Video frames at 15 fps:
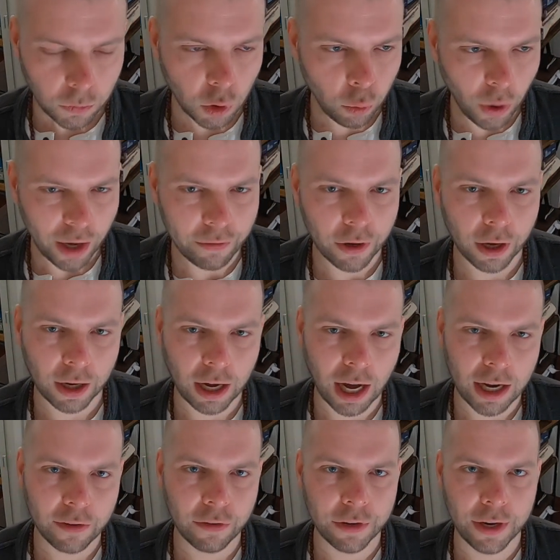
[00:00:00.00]
We have a
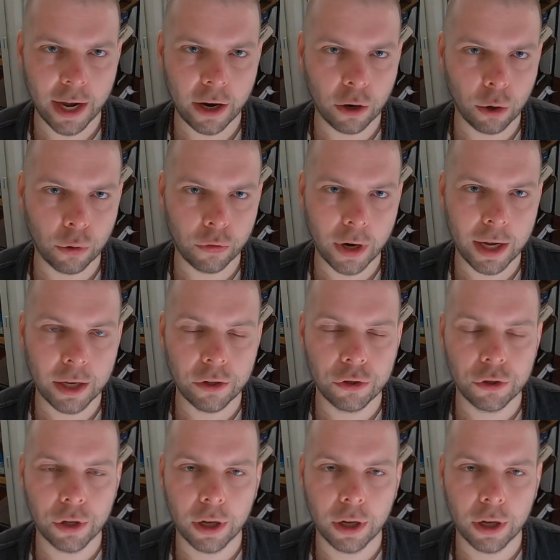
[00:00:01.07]
kind of a narrow range